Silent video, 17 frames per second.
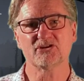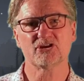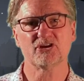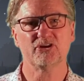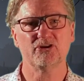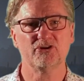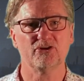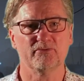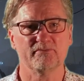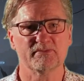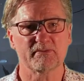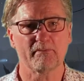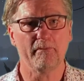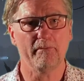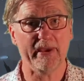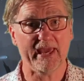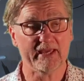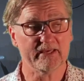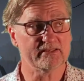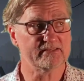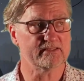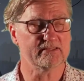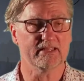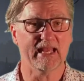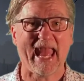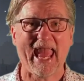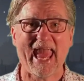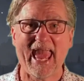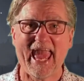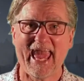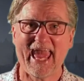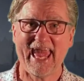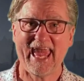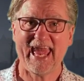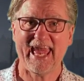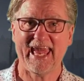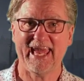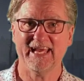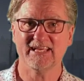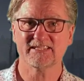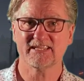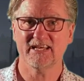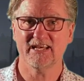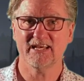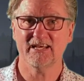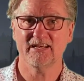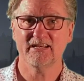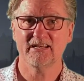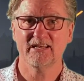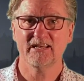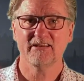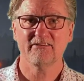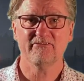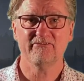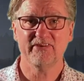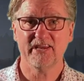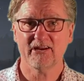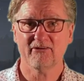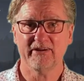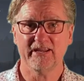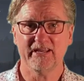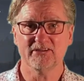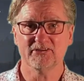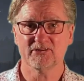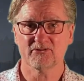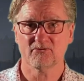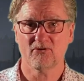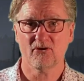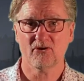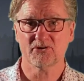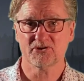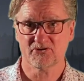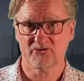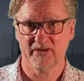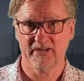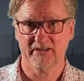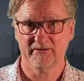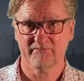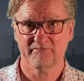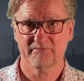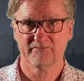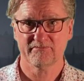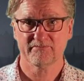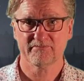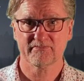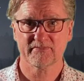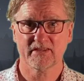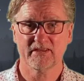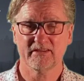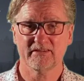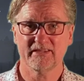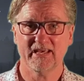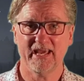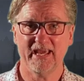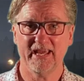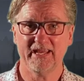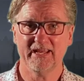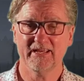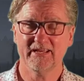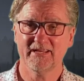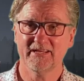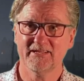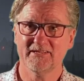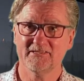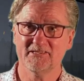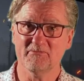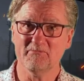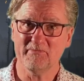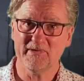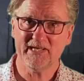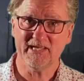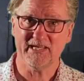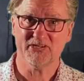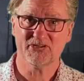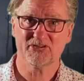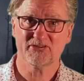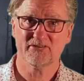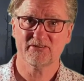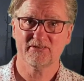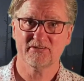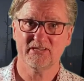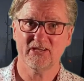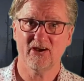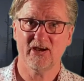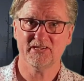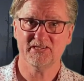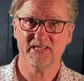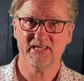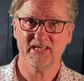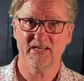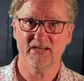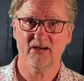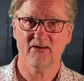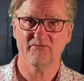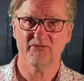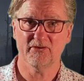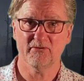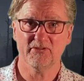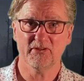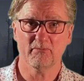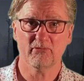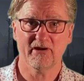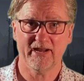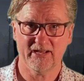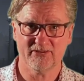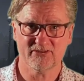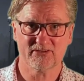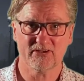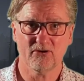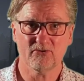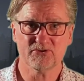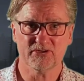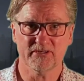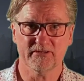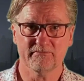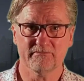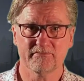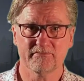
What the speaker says: terms, beggars and hags, are very derogatory. They diminish the idea of the proud soldier.